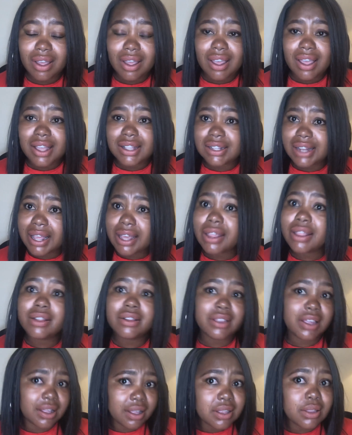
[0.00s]
It's like
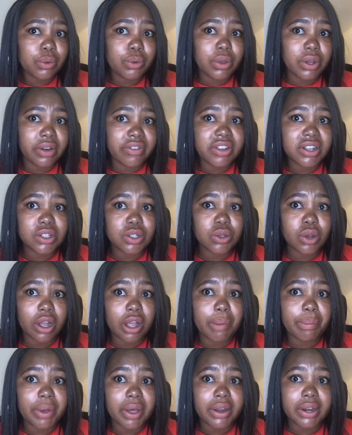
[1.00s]
we'll even talk
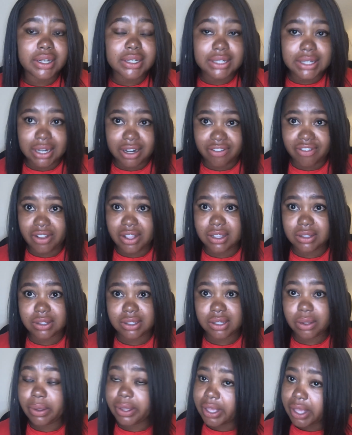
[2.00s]
about it in advance. They say,
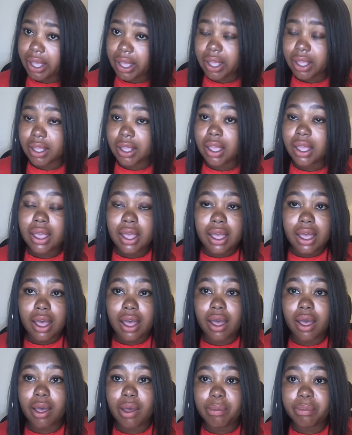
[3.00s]
okay,
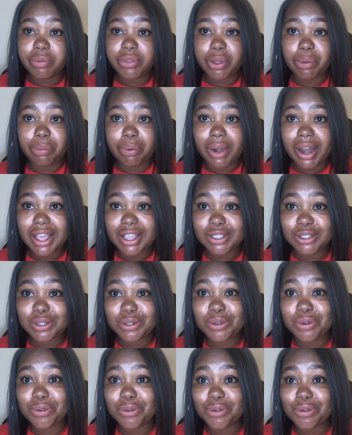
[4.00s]
the price
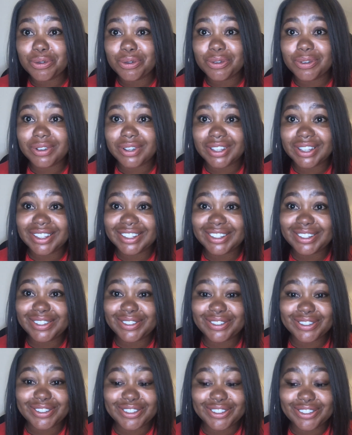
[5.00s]

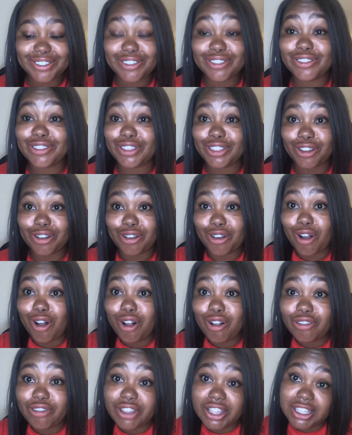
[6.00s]
for the
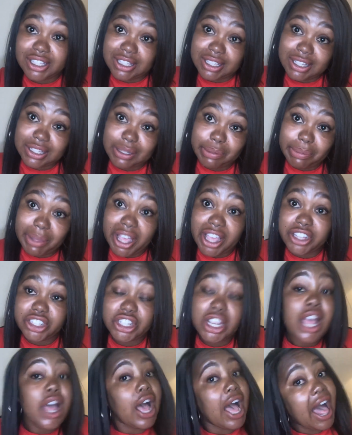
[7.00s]
golf is this much.
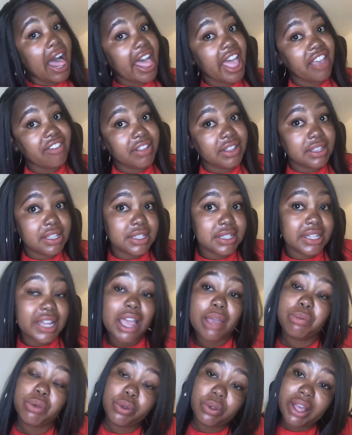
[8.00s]
I have it this
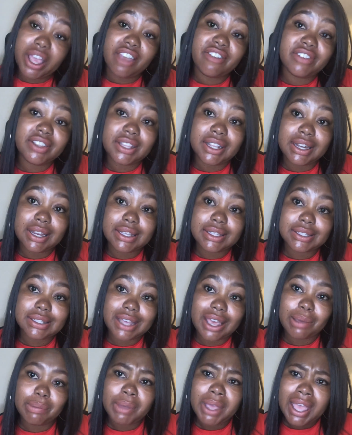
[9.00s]
time, you'll have it the next
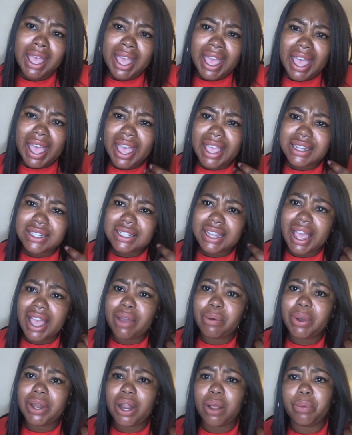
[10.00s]
time. And
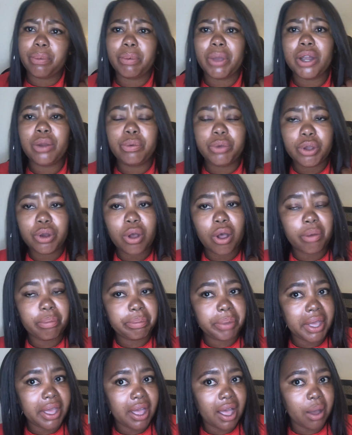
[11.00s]
when we
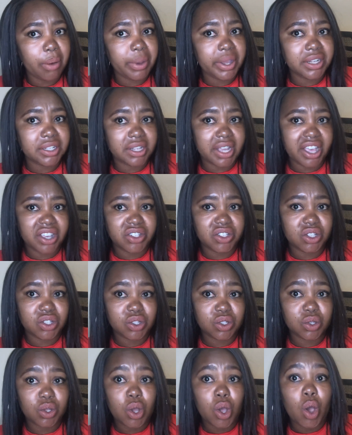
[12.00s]
compare our
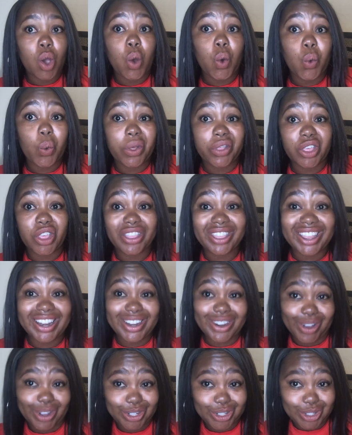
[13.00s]
interactions with the
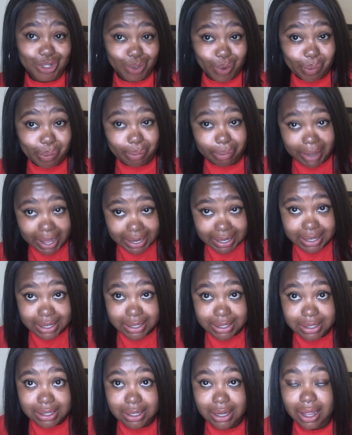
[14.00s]
not so
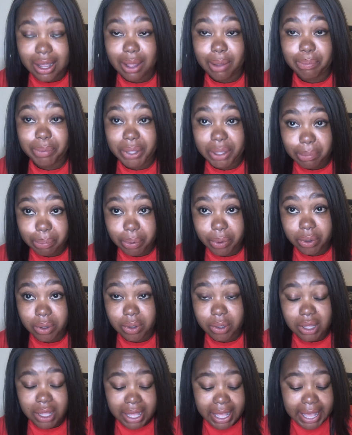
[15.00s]
moneyed people,
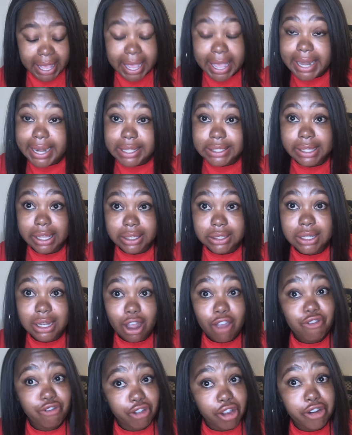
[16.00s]
it is
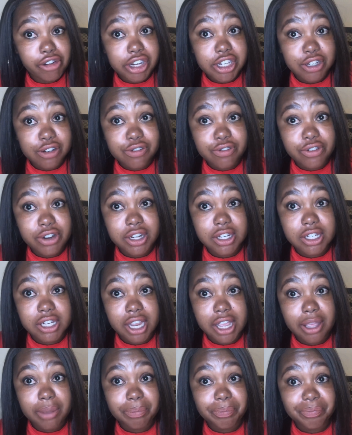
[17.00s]
actually very different,
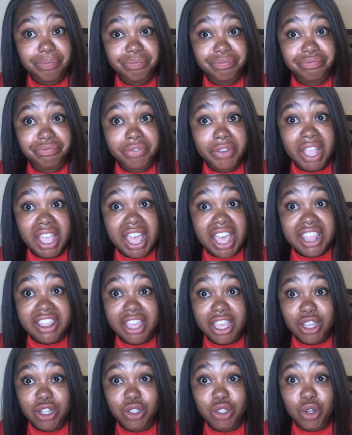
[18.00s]
hey?
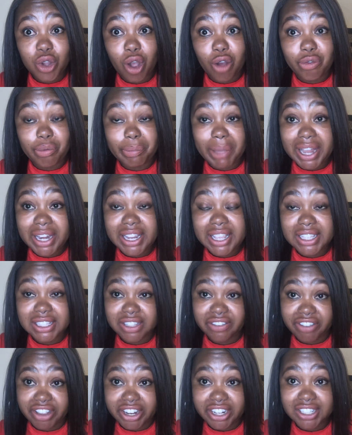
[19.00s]
The issue of money is
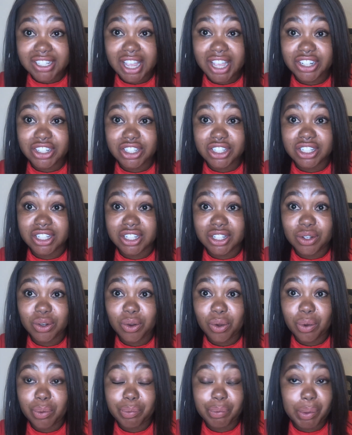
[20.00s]
very touchy.
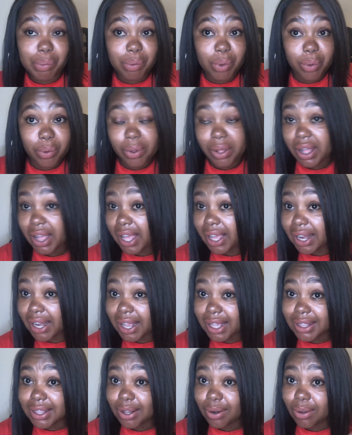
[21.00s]
People will act
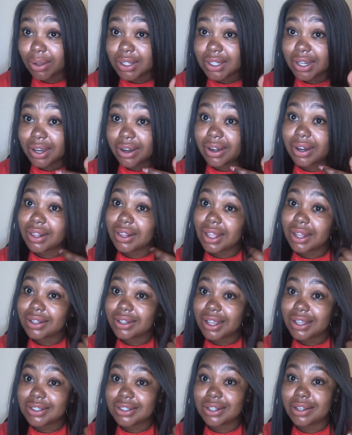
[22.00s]
like they're not hearing that
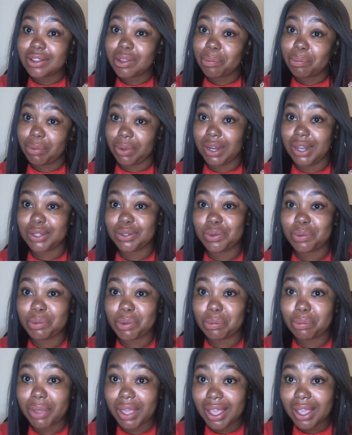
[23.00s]
actually the bill has to be
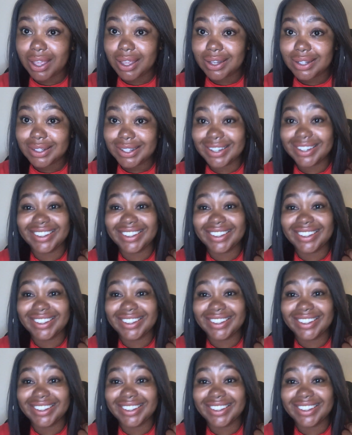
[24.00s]
paid.